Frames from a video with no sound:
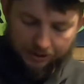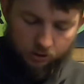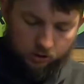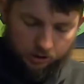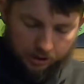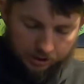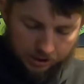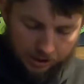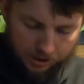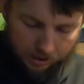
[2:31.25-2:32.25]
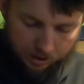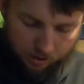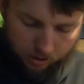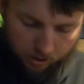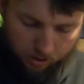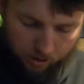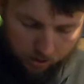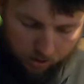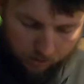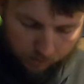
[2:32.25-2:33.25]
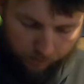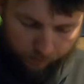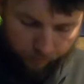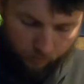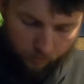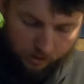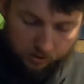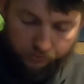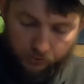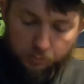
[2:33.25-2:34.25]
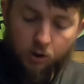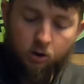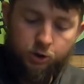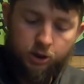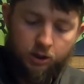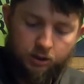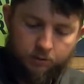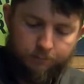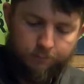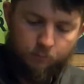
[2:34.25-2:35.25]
It looks like it's a football jig,